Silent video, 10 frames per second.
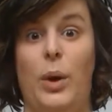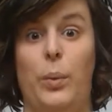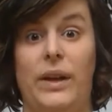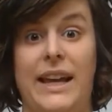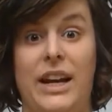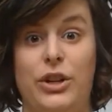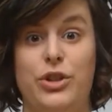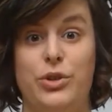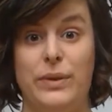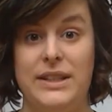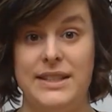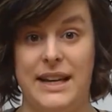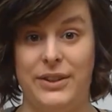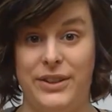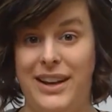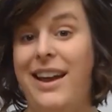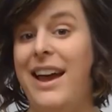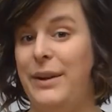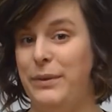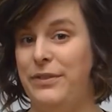We'll get our drills out
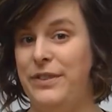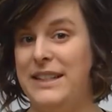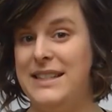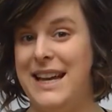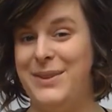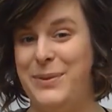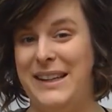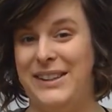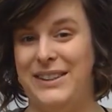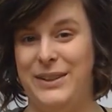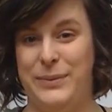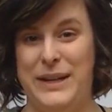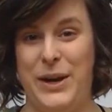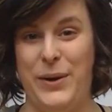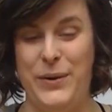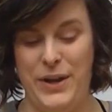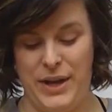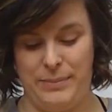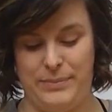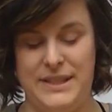and we'll fix that wheel. We go.
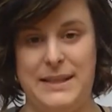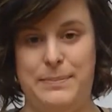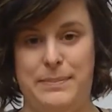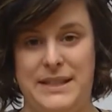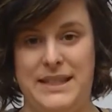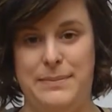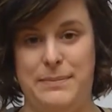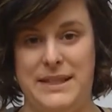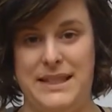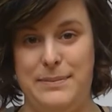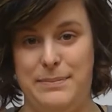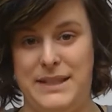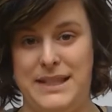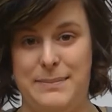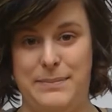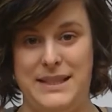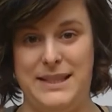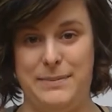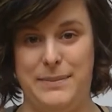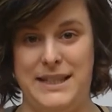Bzz, bzz, bzz, bzz,
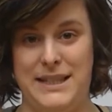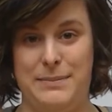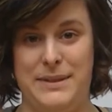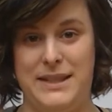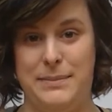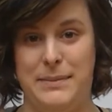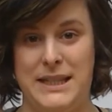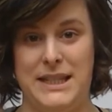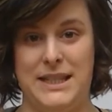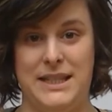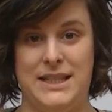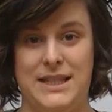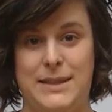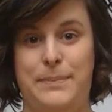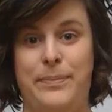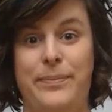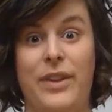bzz, bzz, bzz, bzz.